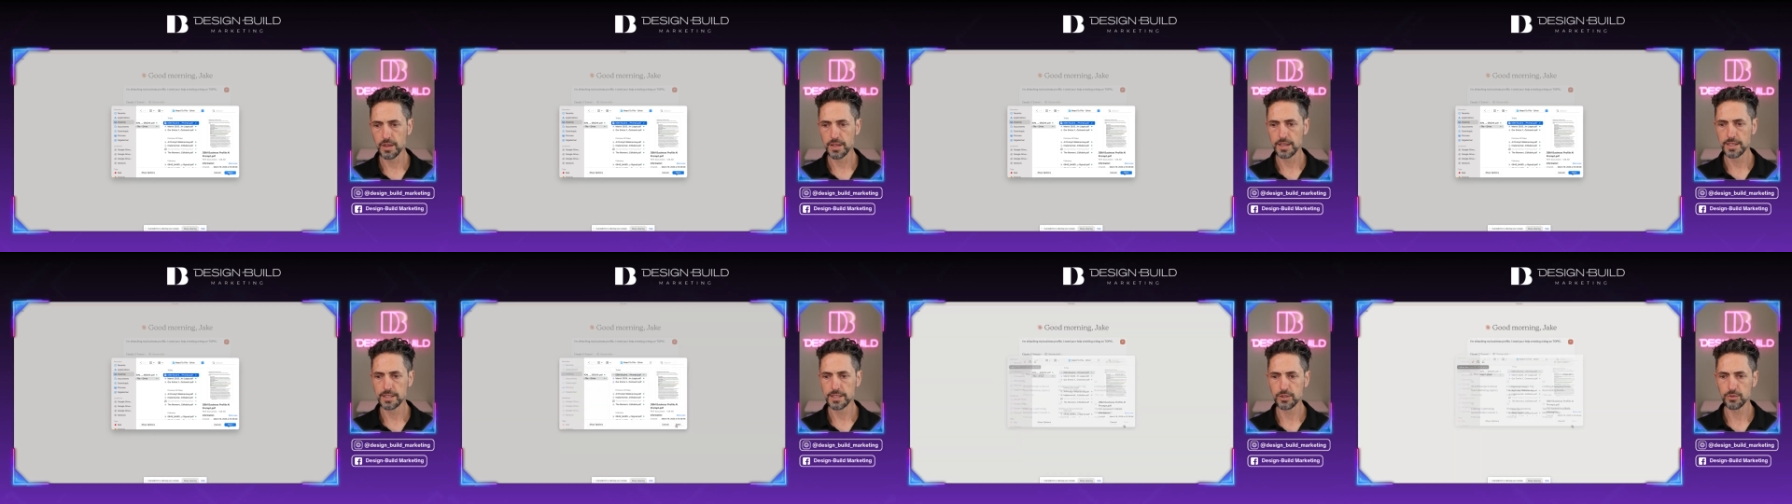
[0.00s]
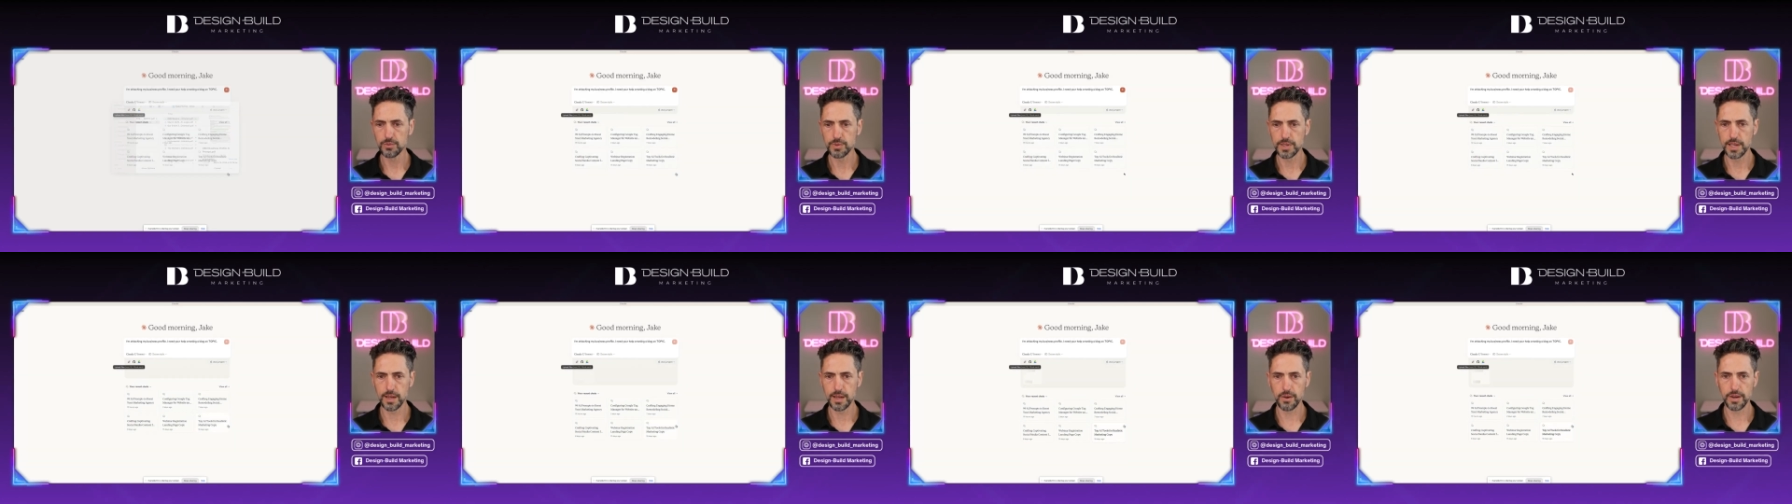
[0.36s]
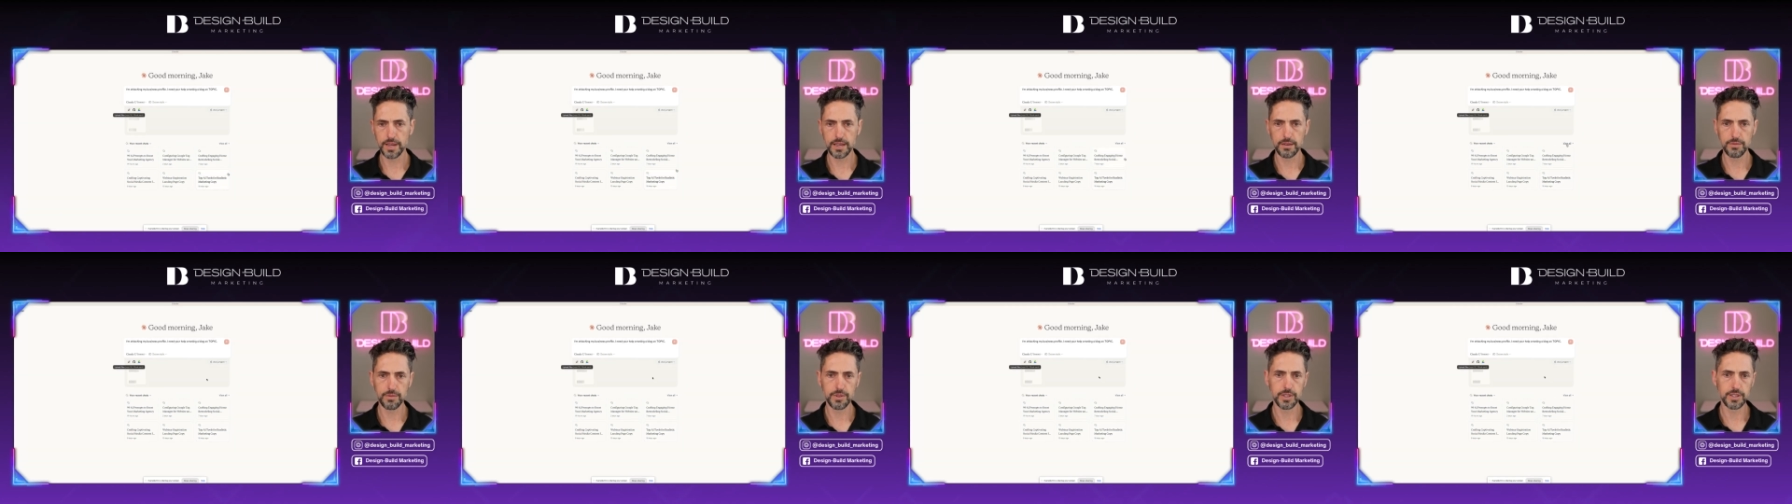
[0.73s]
So now I
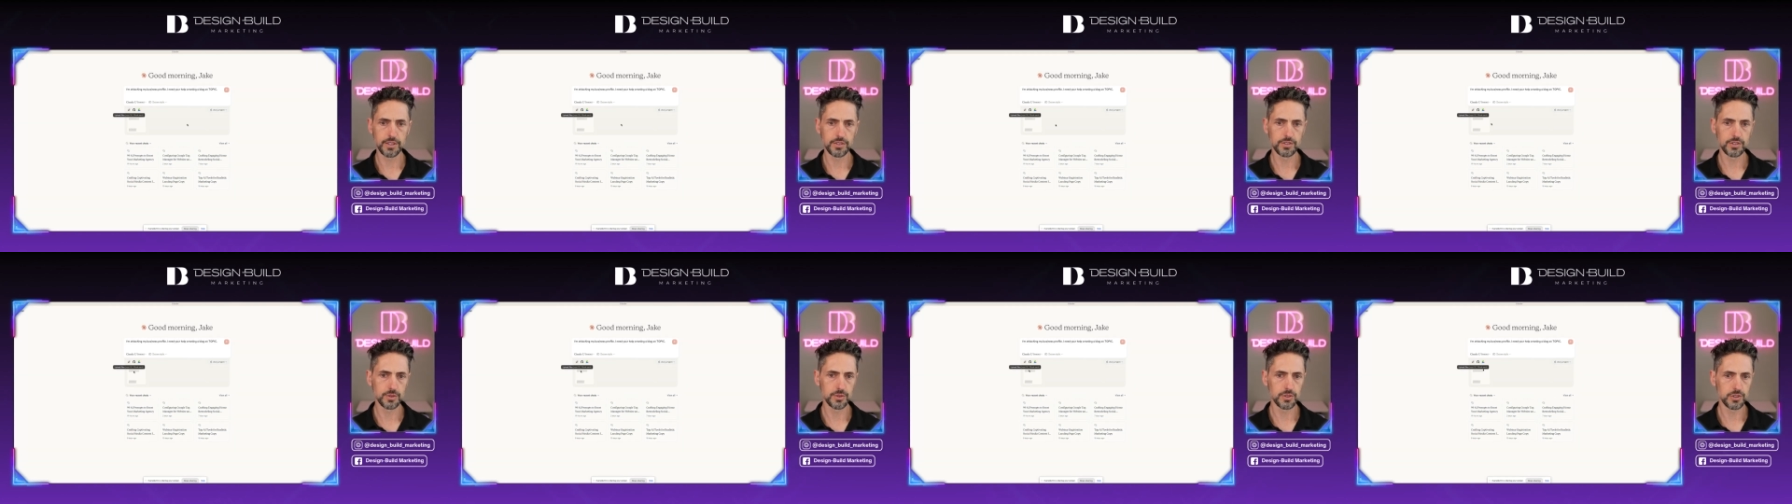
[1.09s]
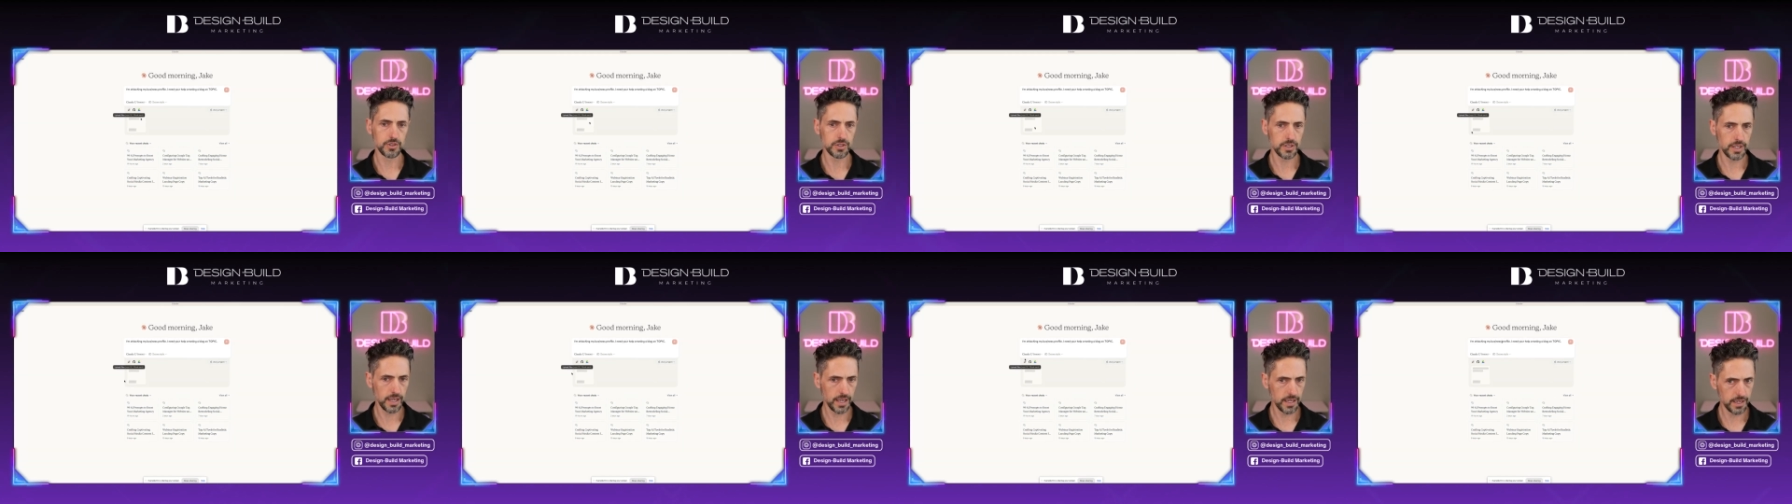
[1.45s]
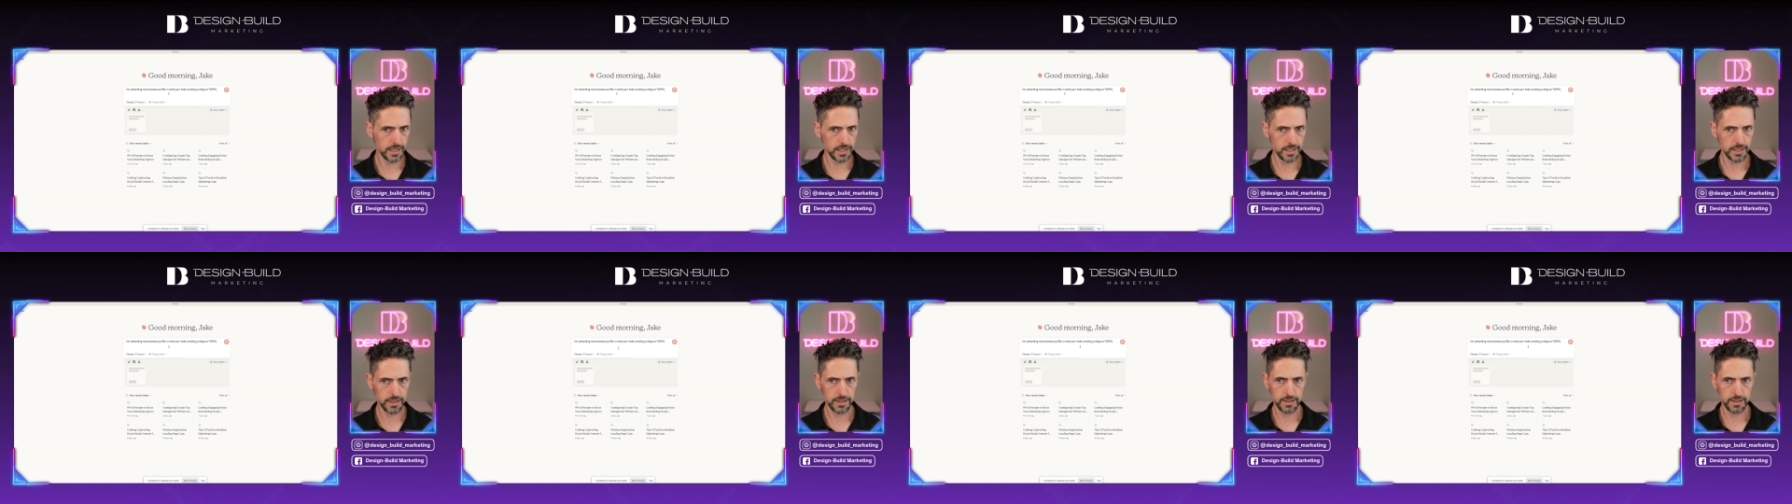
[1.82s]
have this, so it's scanning it